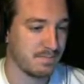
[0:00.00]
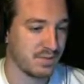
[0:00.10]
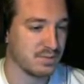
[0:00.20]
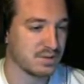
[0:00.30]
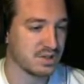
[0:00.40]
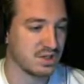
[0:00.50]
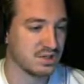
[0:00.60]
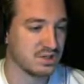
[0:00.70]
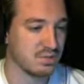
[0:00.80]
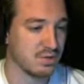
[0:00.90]
I'm just gonna
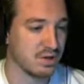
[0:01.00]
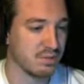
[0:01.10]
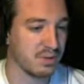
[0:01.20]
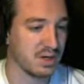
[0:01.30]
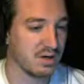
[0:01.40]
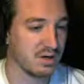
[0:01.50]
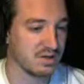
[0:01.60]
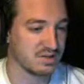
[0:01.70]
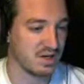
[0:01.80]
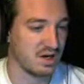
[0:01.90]
assume all the beer here is
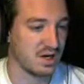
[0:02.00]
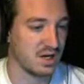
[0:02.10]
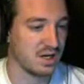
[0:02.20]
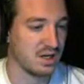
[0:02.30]
gone.